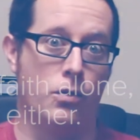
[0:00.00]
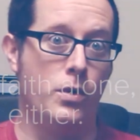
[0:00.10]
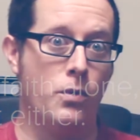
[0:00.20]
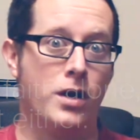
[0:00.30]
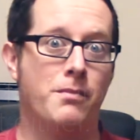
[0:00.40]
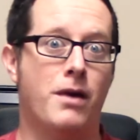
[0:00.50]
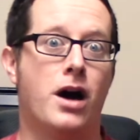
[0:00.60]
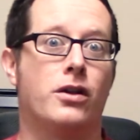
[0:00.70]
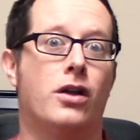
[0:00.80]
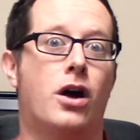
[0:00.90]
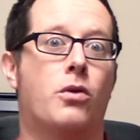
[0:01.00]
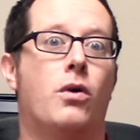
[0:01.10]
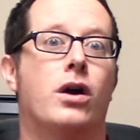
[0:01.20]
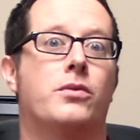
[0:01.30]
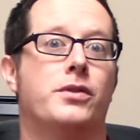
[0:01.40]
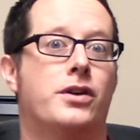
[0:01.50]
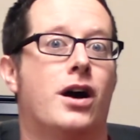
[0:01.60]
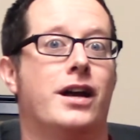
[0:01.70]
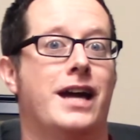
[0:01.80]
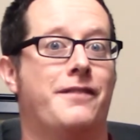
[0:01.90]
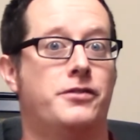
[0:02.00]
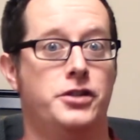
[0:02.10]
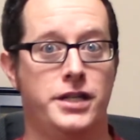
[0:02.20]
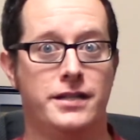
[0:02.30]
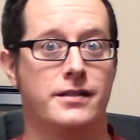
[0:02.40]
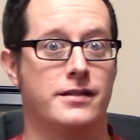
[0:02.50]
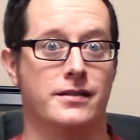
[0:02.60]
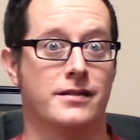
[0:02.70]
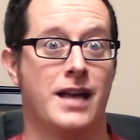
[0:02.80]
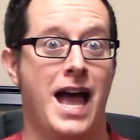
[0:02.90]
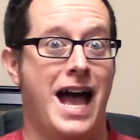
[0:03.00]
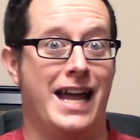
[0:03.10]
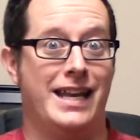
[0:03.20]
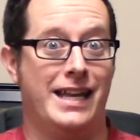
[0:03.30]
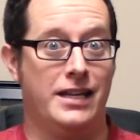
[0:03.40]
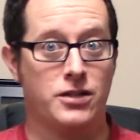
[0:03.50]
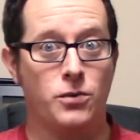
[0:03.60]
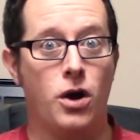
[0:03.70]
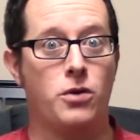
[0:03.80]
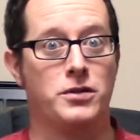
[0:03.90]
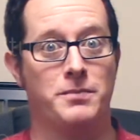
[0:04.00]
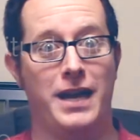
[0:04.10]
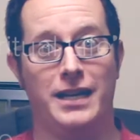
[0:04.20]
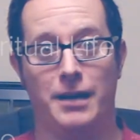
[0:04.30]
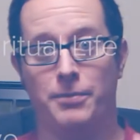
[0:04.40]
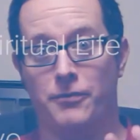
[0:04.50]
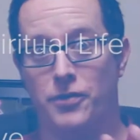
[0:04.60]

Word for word: Now, we want to model our walk with God after Jesus's, and his walk was made up of